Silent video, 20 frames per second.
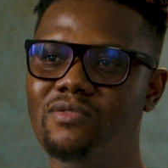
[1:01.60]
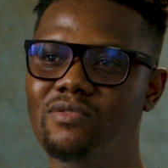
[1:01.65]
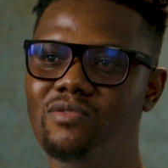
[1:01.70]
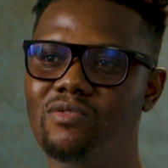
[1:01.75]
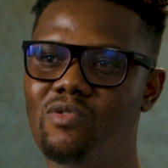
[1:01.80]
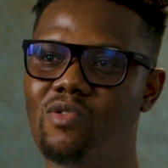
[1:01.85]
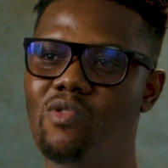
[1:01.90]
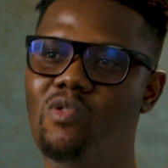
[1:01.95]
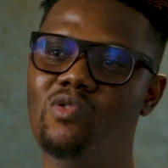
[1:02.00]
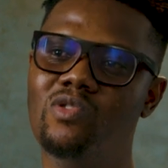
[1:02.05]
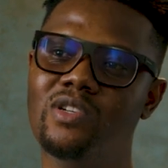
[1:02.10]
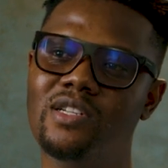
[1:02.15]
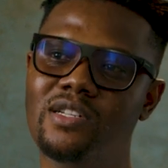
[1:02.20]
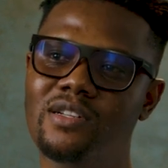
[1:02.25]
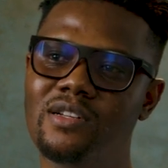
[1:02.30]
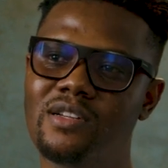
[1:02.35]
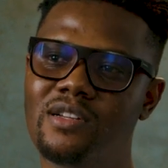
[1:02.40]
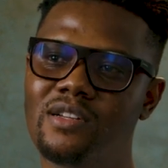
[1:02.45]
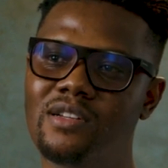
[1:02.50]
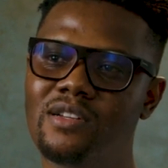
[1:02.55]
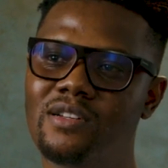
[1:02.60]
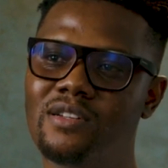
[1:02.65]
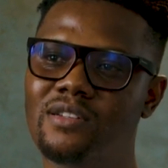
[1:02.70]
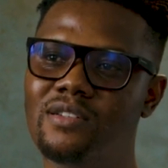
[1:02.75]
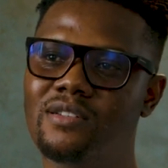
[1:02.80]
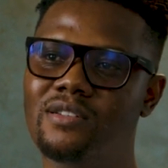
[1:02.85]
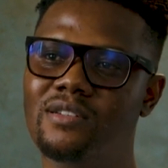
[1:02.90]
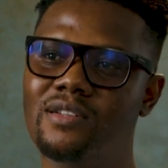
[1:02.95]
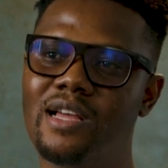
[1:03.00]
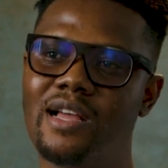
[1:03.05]
road,
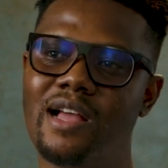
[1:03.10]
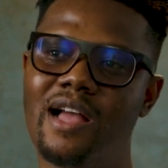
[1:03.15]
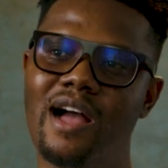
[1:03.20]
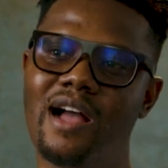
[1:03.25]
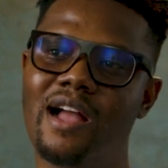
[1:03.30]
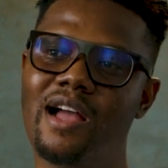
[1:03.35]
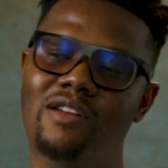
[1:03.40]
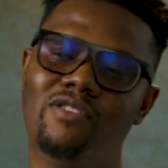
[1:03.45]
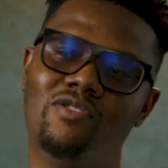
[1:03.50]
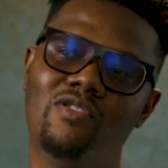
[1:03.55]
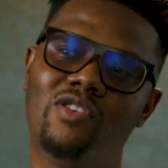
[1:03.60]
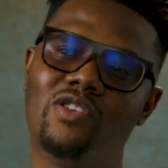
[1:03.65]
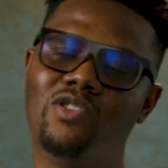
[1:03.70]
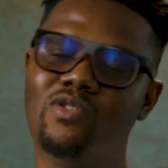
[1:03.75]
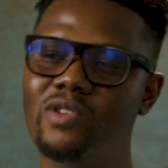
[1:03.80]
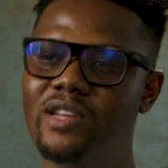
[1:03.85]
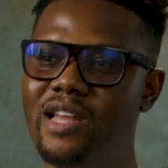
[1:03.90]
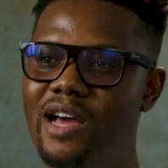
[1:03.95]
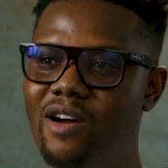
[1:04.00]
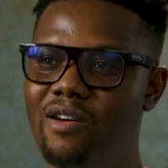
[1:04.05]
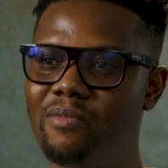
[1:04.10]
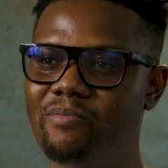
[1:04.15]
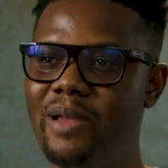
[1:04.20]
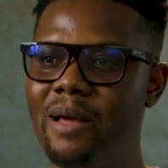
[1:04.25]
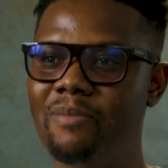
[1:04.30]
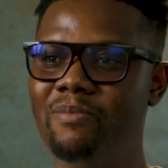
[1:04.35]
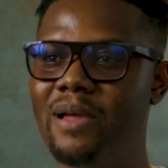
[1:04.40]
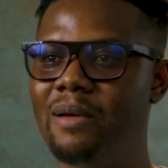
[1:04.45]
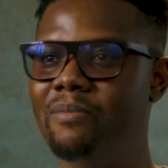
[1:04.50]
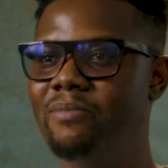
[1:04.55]
car can knock you down,
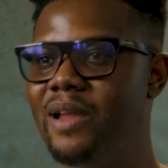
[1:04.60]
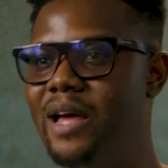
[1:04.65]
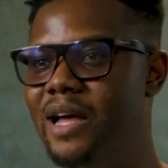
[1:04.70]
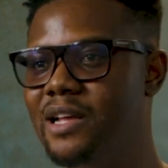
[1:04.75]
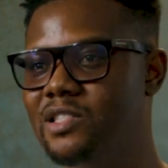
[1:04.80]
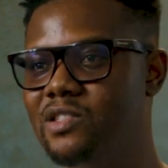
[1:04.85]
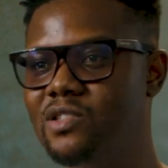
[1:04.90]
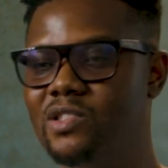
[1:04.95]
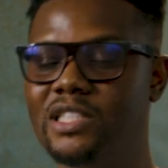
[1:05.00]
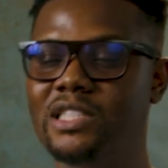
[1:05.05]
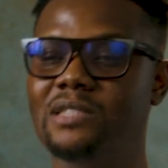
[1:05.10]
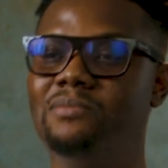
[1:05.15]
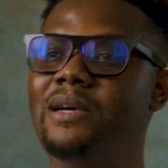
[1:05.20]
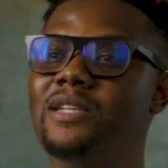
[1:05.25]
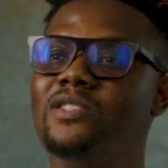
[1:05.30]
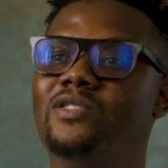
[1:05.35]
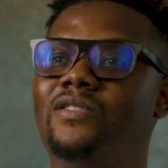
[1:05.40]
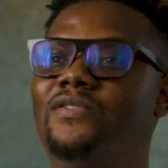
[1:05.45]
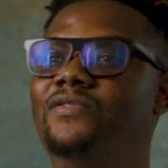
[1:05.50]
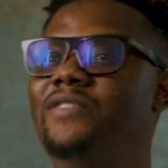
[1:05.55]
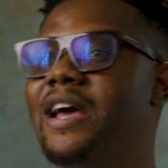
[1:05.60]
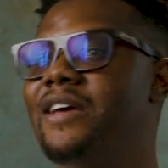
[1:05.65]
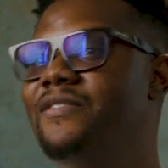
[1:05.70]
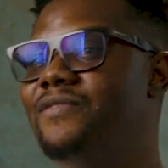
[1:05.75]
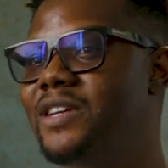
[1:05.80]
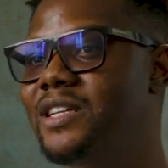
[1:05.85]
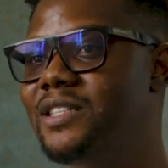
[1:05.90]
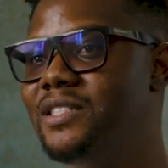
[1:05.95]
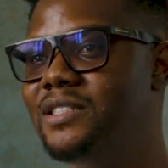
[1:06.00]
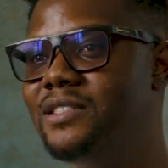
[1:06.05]
blah, blah, blah, so she might
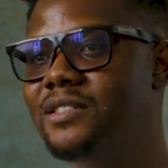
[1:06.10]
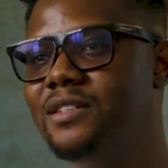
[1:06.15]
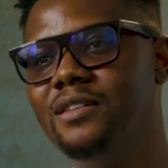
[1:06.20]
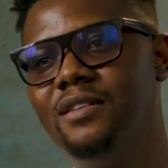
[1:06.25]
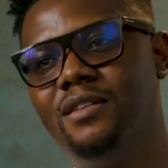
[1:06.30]
survive it.